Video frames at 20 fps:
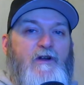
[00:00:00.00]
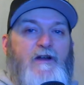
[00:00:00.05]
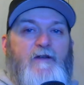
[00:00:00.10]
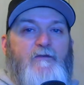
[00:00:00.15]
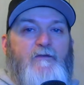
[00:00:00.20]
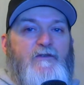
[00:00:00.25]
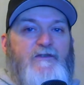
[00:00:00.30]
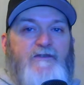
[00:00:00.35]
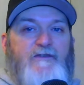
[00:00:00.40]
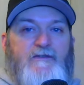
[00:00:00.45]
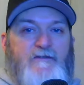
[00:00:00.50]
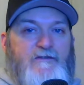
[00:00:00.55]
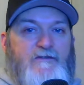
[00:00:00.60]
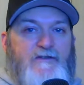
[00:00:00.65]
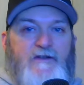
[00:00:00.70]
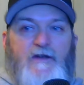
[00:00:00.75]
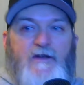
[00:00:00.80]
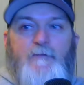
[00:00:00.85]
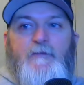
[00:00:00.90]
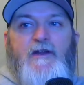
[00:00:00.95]
It was
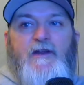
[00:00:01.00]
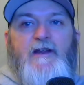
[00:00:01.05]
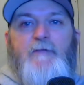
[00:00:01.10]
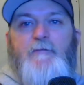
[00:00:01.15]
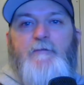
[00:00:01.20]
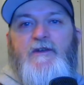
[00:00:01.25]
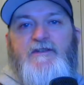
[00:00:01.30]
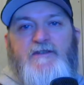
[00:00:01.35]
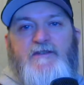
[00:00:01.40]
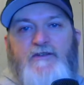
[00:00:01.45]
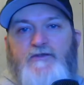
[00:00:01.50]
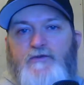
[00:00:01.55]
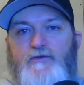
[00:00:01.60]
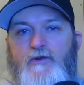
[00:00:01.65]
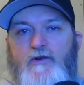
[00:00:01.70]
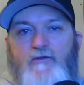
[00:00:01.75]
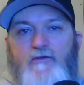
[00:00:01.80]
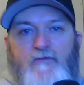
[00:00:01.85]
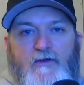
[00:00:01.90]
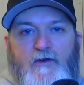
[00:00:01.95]
somebody must have
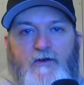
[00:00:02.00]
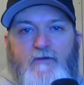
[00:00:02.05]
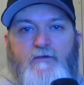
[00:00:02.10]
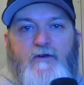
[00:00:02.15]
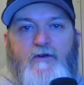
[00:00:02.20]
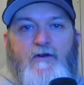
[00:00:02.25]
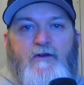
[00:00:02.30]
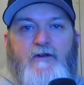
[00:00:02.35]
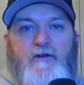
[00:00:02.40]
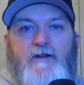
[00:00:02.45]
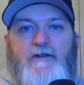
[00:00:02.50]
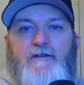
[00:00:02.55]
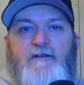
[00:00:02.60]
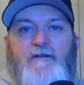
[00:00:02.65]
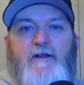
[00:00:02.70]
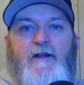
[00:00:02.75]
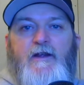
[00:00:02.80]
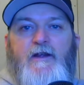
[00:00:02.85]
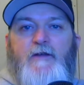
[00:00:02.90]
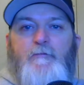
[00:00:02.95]
drove over and
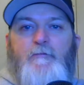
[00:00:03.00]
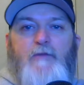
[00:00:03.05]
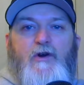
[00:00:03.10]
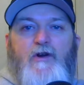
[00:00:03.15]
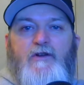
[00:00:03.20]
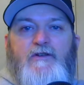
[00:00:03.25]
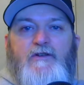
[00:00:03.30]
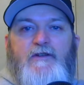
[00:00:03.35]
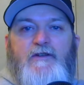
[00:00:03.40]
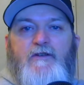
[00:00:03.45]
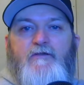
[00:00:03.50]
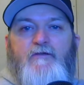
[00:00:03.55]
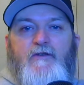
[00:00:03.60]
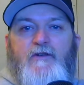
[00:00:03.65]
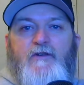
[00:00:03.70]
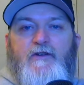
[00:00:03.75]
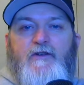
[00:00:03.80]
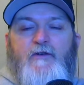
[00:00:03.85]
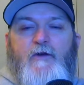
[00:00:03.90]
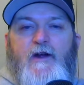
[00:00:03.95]
parked over
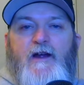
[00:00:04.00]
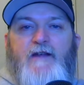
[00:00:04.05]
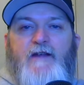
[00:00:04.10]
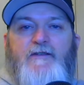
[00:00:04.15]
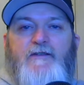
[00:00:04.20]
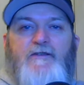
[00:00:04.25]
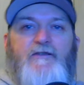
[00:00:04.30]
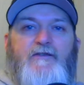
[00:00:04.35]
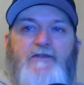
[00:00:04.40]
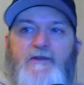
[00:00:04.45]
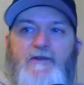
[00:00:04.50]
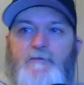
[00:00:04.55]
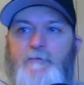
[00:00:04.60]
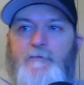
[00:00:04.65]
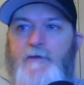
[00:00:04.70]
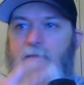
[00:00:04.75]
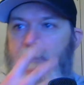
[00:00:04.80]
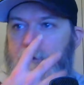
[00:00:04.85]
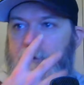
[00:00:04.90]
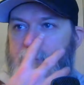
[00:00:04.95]
in the grass or
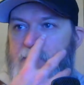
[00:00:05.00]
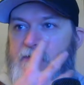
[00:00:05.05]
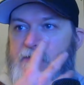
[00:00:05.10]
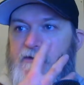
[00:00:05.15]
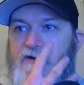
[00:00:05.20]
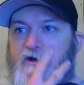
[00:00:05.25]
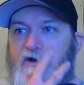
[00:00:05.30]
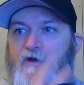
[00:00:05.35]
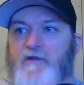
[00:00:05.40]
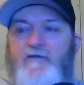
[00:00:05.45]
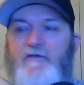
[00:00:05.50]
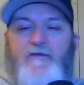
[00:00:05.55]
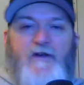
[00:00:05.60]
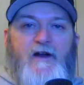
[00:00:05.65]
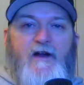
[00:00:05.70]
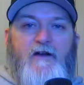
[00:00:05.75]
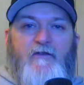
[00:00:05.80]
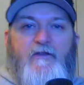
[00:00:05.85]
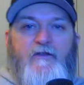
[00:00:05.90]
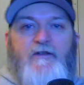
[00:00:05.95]
something and started the
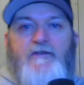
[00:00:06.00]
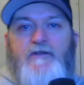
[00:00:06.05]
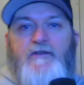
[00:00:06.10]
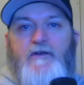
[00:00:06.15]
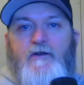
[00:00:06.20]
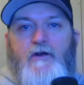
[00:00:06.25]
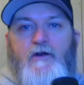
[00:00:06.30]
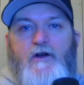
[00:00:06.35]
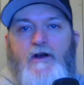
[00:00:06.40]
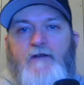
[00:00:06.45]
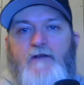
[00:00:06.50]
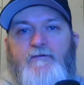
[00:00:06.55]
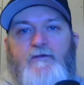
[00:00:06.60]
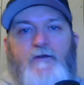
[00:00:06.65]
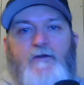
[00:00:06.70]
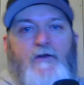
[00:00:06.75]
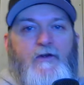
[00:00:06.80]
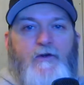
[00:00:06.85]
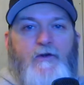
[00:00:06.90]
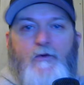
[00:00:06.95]
fire and then took off,
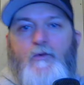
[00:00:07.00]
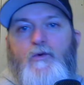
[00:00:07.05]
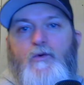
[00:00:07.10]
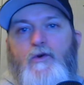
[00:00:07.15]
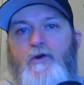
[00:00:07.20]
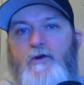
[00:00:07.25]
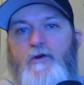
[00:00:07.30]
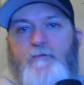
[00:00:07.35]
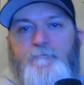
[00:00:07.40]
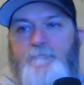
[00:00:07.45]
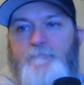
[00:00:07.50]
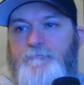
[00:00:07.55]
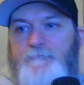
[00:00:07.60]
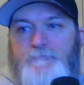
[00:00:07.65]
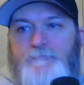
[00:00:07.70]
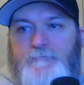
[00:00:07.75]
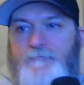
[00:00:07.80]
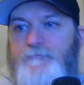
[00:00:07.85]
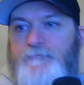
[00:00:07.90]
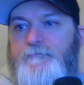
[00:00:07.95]
or
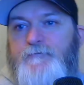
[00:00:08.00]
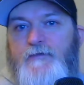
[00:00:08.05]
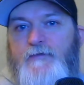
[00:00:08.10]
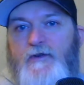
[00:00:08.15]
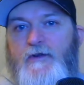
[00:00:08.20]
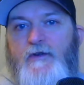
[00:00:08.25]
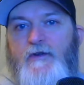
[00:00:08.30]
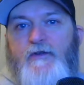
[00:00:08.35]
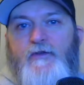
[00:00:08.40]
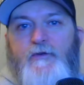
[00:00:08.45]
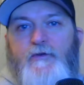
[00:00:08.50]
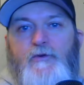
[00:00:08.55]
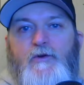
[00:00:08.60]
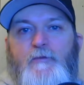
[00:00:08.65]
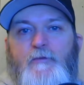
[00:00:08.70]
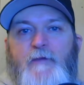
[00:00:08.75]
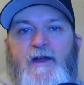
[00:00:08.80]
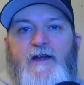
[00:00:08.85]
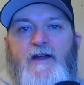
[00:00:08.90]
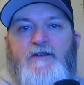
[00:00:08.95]
threw a
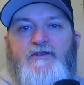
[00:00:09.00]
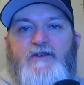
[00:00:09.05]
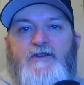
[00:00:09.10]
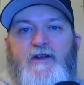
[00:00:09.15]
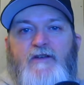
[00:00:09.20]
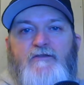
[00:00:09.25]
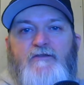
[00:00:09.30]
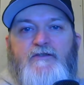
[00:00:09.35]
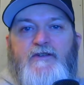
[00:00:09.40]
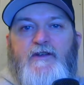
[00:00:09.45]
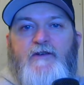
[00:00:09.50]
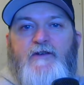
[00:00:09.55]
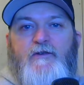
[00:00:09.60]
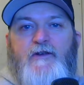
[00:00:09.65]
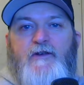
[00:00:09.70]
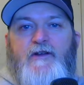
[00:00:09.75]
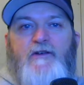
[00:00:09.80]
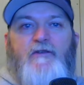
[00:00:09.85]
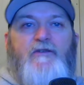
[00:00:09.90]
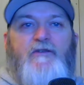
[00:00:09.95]
match out,
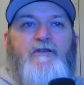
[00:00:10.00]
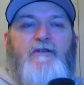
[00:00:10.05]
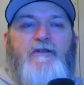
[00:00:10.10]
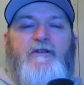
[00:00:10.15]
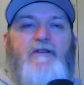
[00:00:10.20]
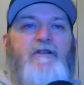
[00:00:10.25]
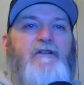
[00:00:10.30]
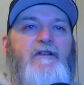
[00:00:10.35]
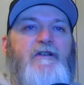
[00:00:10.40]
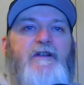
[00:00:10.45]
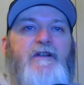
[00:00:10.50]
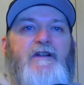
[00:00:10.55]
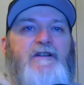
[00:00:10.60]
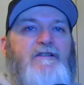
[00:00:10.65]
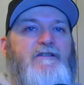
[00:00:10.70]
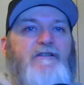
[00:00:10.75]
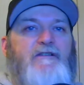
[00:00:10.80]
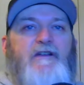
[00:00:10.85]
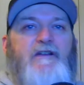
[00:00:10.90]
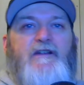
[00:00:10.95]
cigarette, or
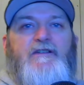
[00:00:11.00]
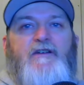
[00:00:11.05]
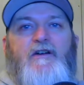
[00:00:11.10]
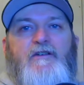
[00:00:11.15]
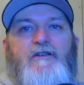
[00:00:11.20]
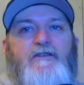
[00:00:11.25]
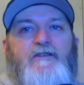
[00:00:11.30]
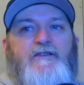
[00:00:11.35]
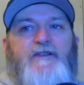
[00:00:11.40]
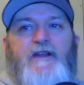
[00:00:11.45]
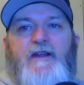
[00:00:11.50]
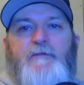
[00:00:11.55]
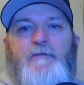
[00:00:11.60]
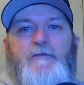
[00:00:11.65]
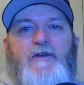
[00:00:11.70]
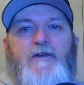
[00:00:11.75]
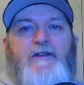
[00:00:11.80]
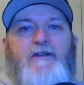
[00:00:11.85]
it's hard to say, but